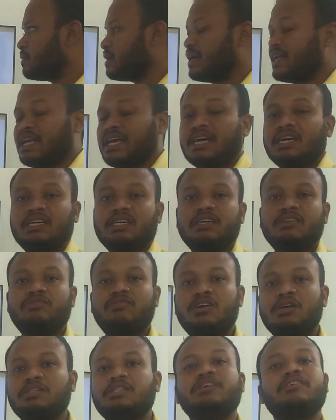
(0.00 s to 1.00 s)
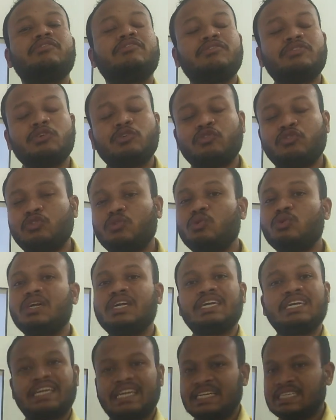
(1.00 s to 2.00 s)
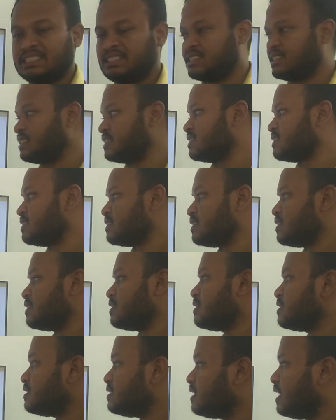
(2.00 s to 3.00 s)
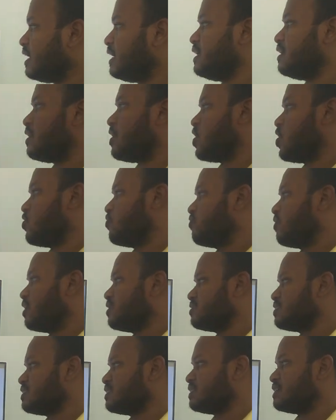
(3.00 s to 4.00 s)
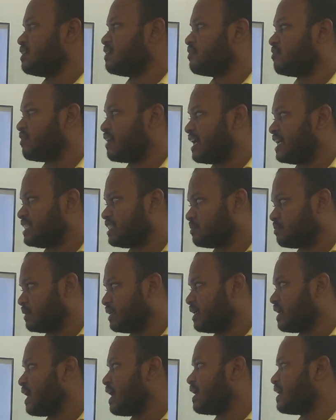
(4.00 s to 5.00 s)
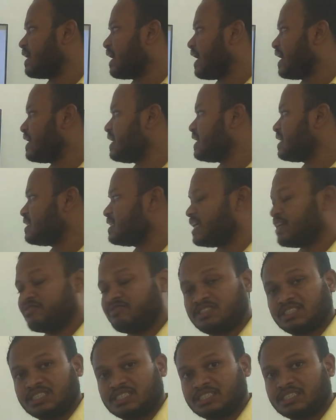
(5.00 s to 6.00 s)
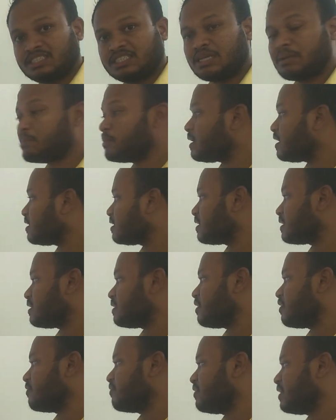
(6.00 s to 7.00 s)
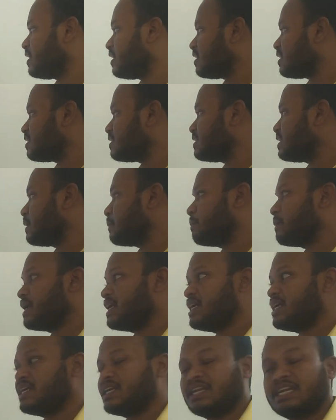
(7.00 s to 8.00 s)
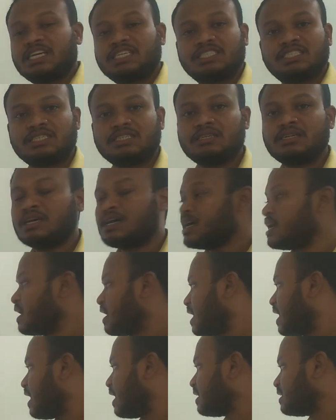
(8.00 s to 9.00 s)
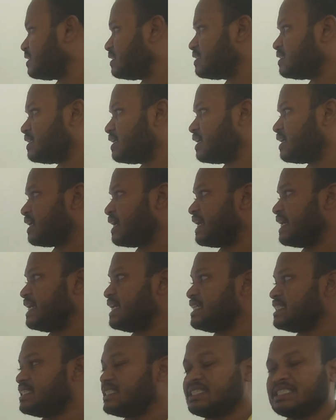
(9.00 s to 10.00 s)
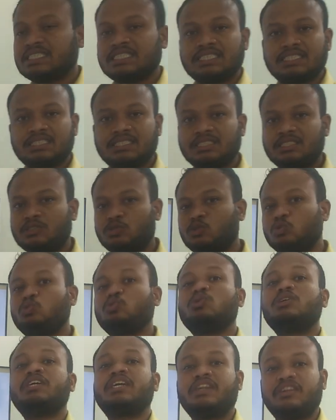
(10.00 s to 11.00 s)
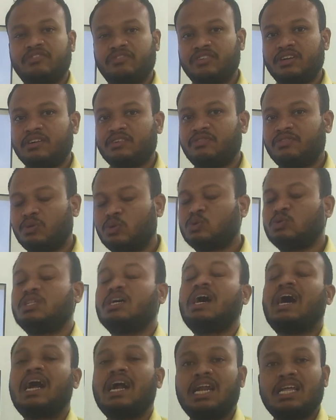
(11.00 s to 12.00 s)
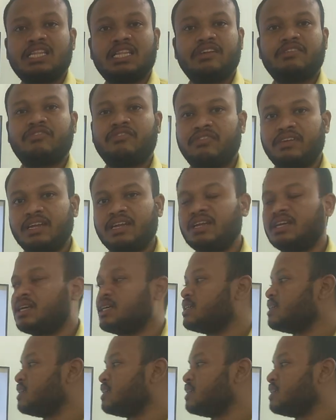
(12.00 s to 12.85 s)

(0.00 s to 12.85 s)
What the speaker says: per acre for the fruit trees. Then faster the flight speed and higher the efficiency, but weaker the penetration and the easiest to drift to the another field.